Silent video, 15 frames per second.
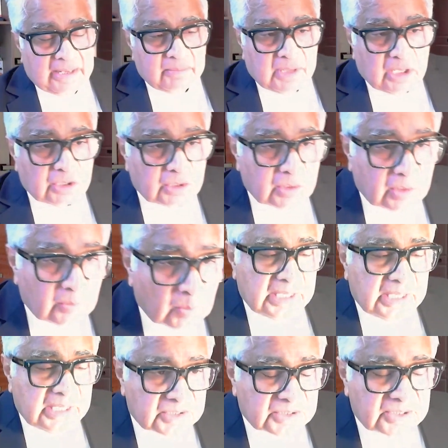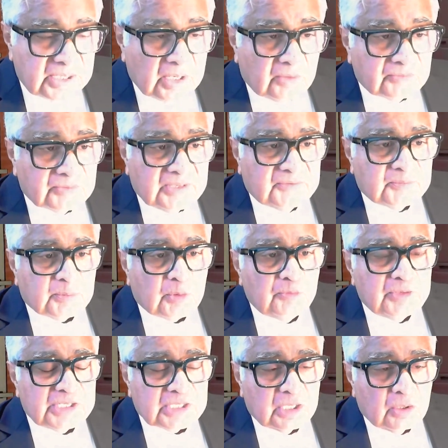And the history of this
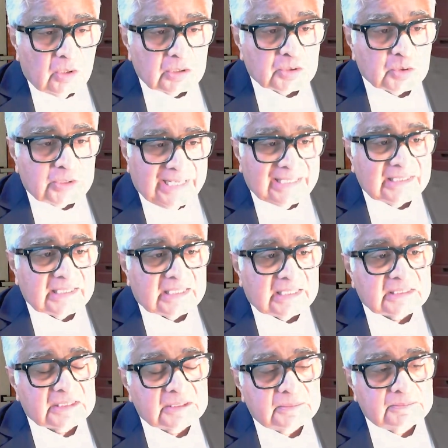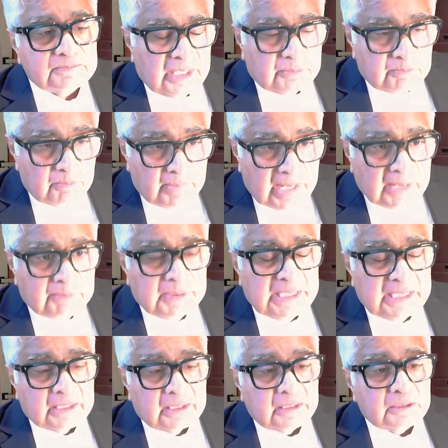provision also tells us it may
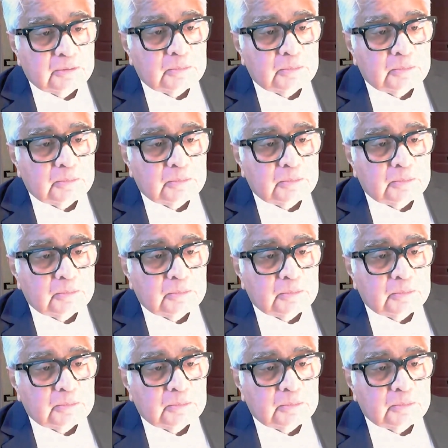be